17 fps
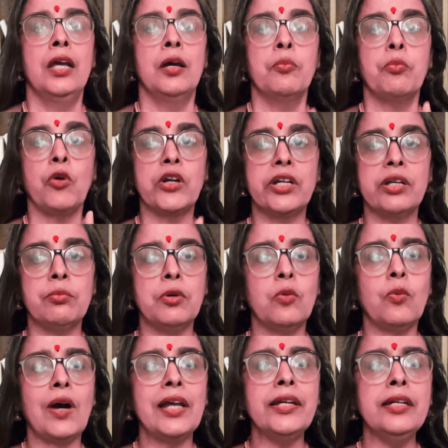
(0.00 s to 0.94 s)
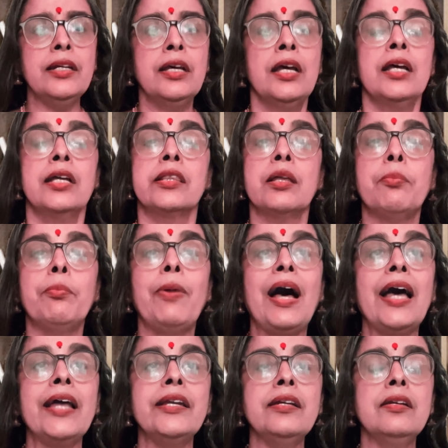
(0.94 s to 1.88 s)
Point number 1, the
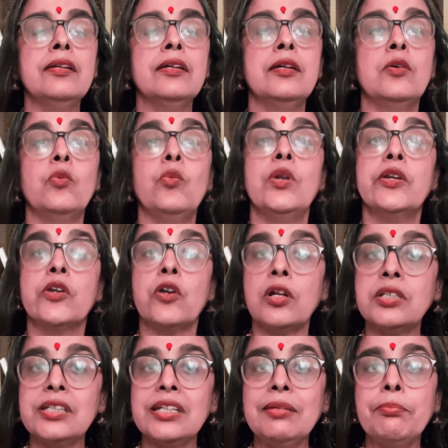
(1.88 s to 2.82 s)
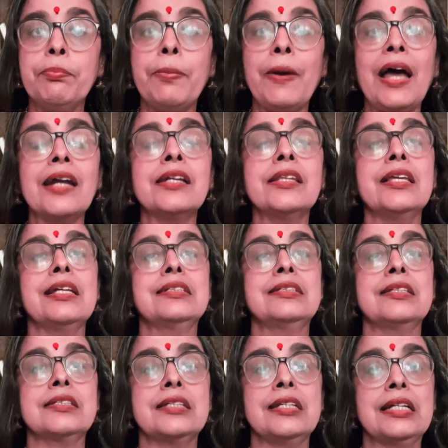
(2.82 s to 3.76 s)
ban will not impact the
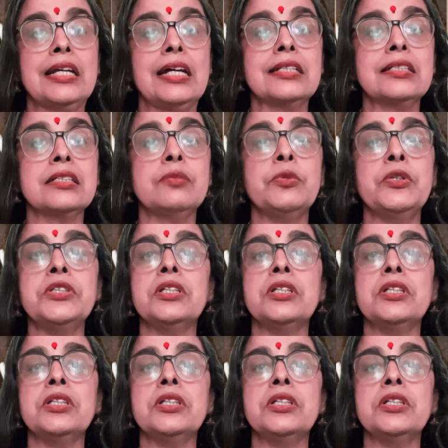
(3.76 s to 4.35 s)
existing customers,